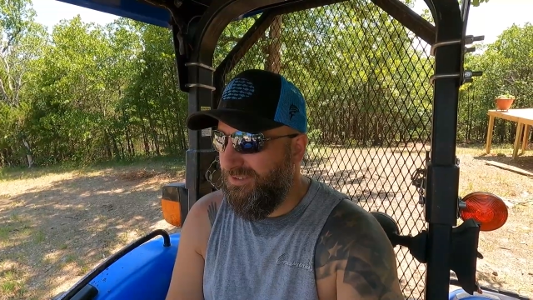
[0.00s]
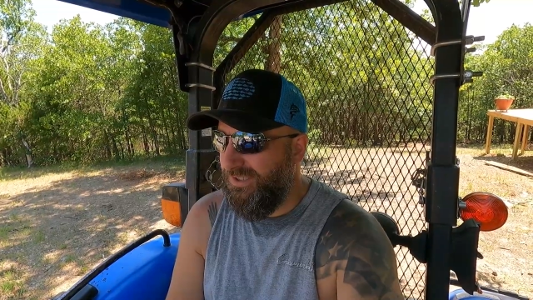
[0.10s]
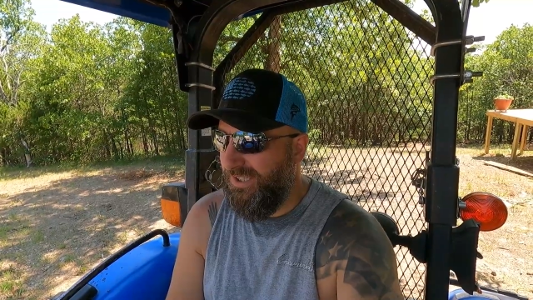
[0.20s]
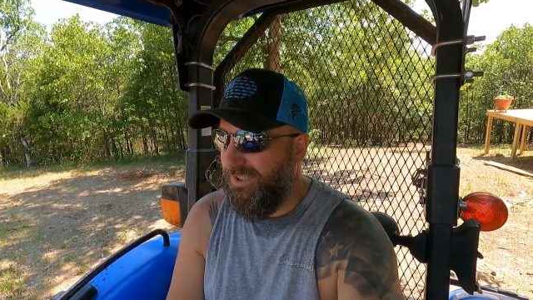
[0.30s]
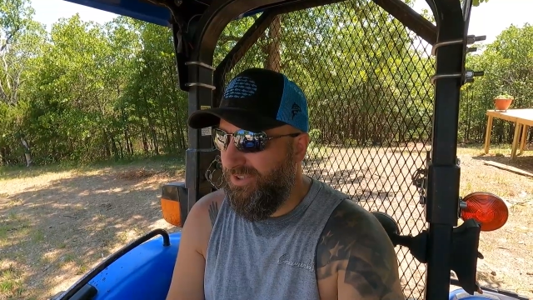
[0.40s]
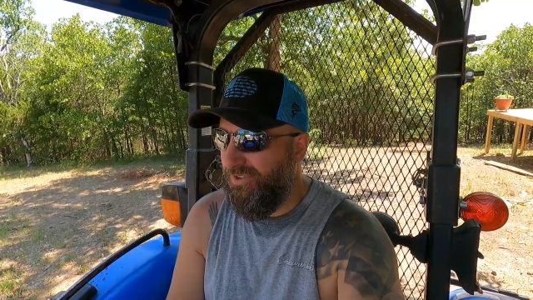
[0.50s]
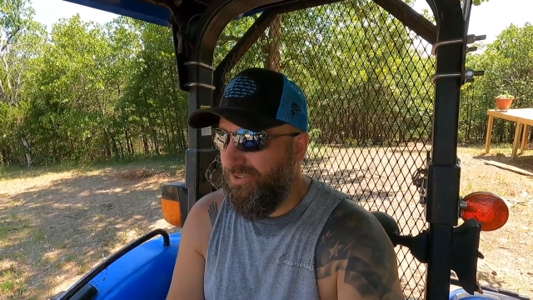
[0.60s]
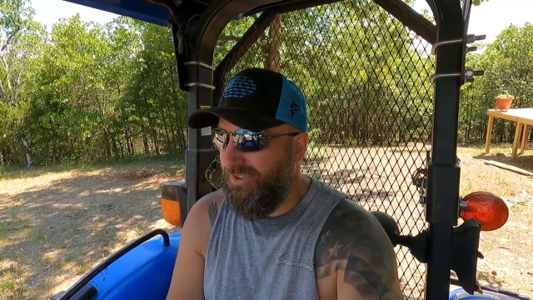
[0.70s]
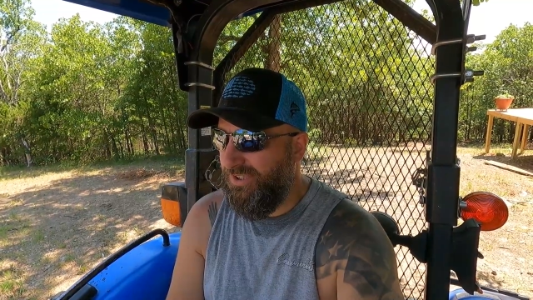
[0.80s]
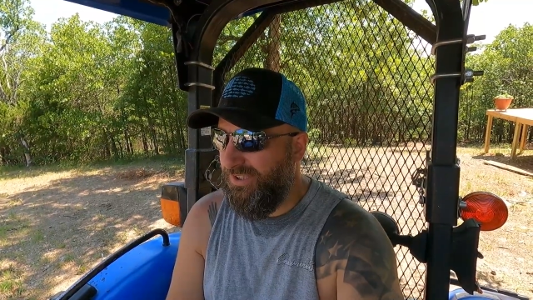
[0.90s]
saying,
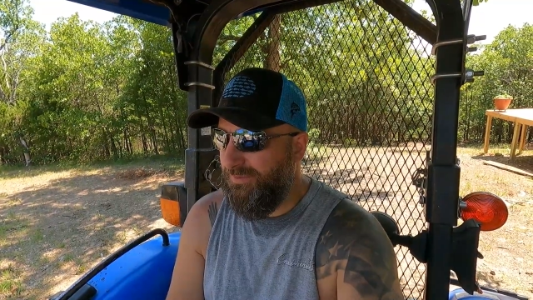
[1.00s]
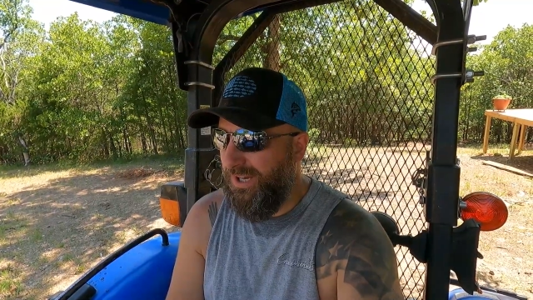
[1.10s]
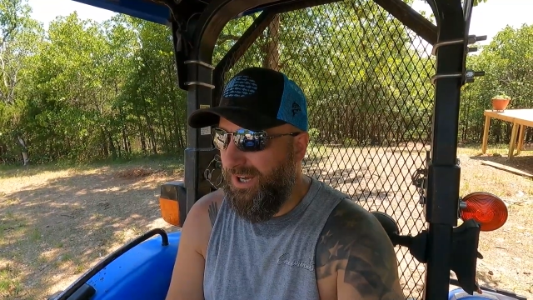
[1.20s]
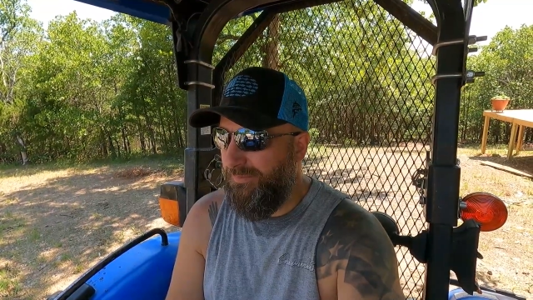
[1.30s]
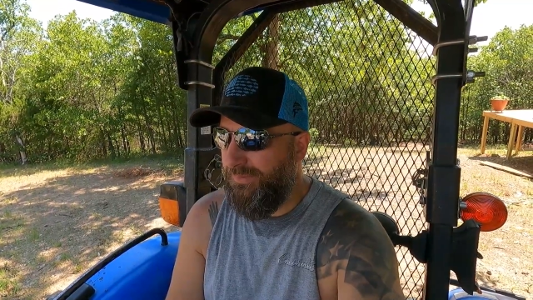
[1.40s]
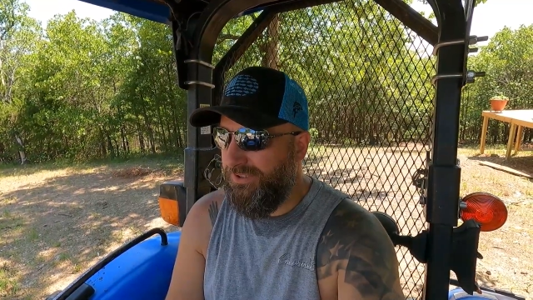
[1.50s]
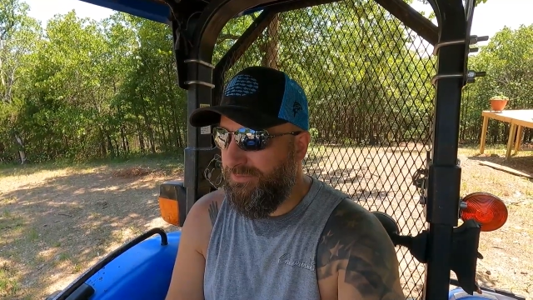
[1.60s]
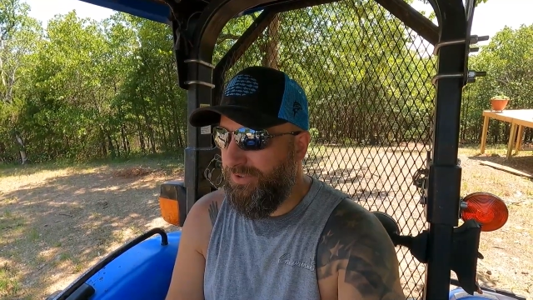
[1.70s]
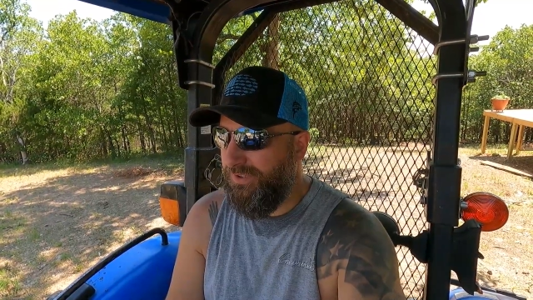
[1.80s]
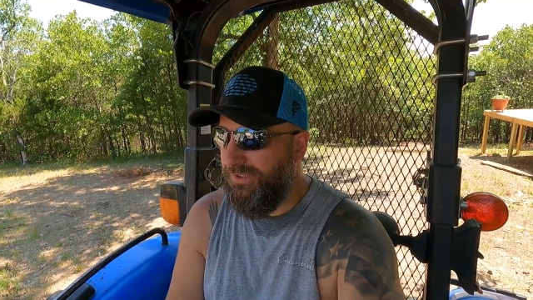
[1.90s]
oh, look at them hot,
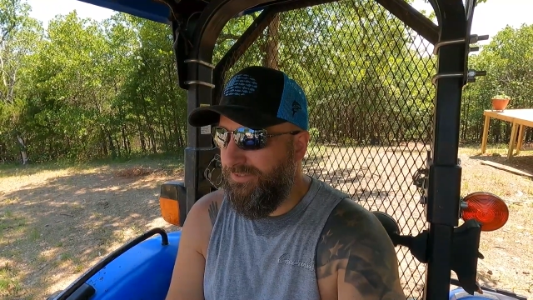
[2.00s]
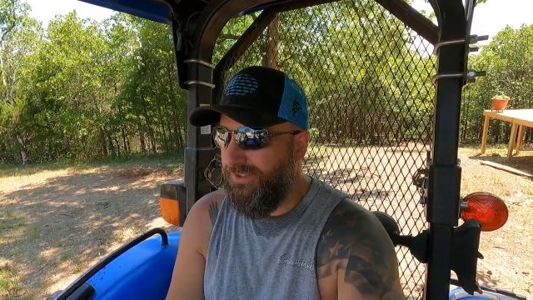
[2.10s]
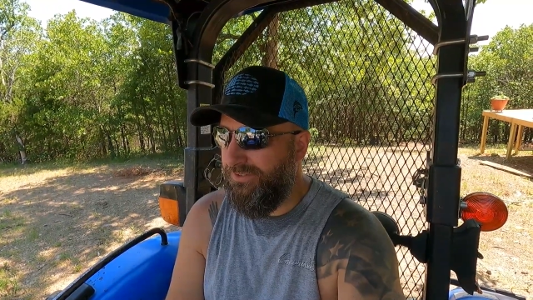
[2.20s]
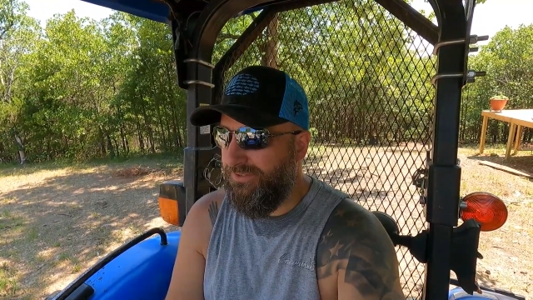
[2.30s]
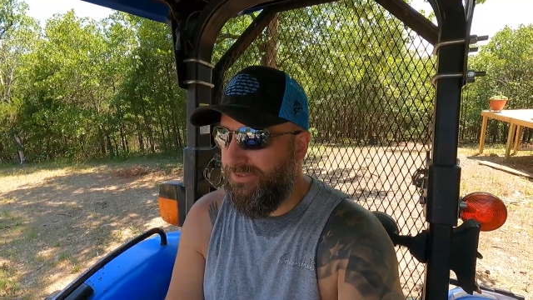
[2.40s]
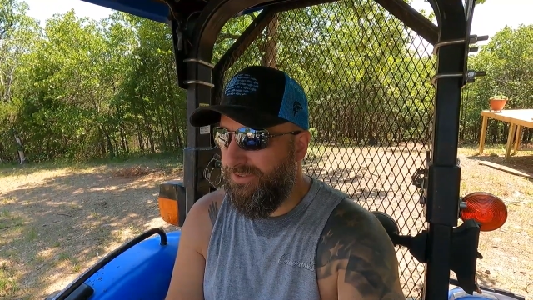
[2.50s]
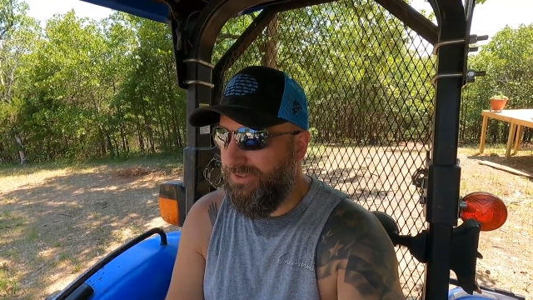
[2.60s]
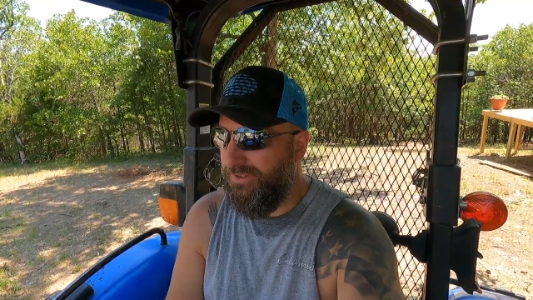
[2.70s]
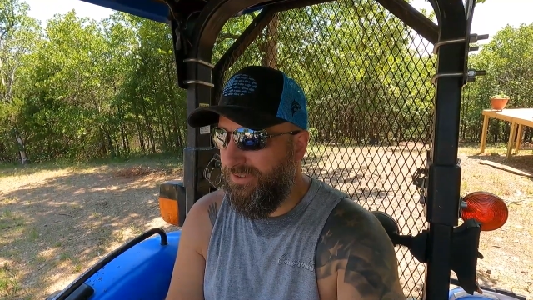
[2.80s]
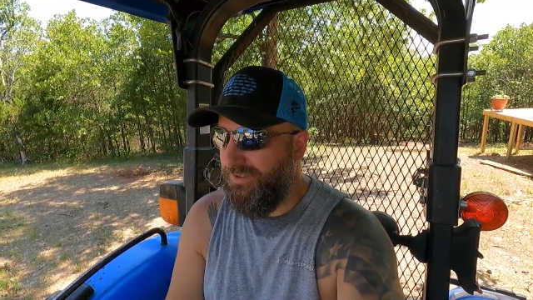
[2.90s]
miserable individuals.